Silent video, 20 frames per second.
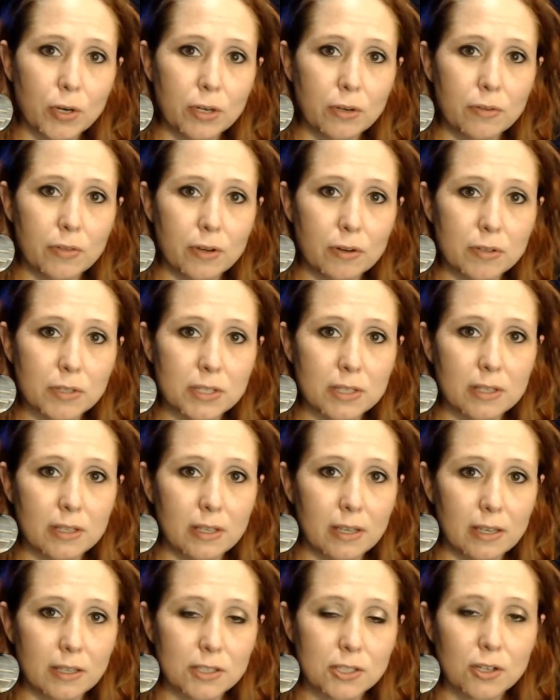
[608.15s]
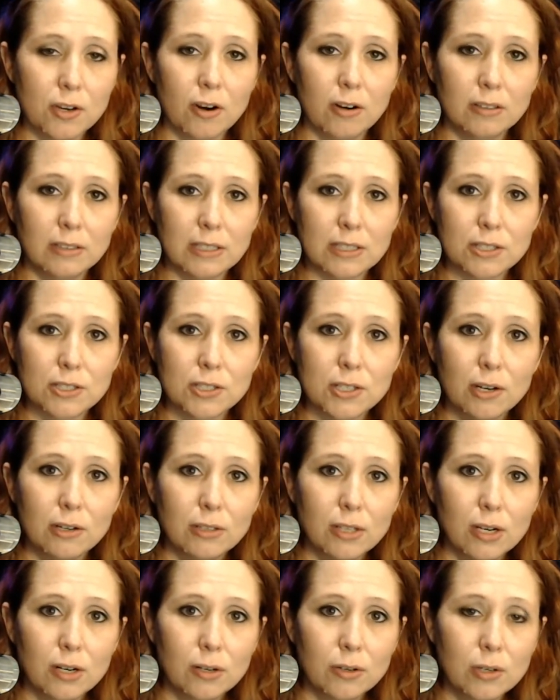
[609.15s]
There's the Scarlett
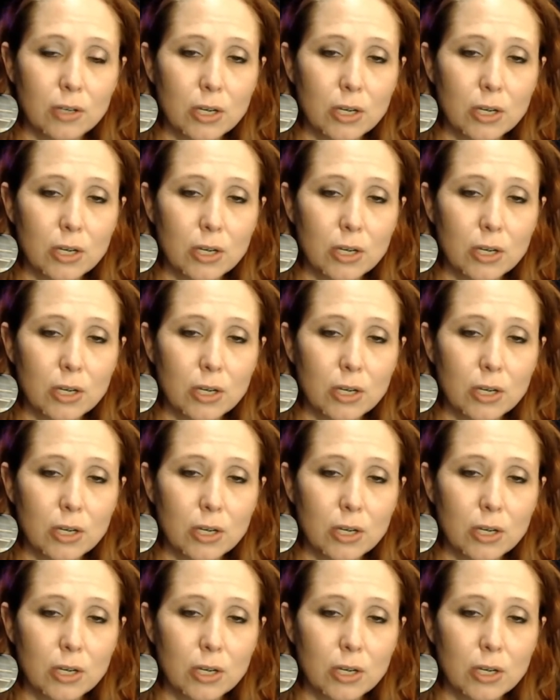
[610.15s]
Solo,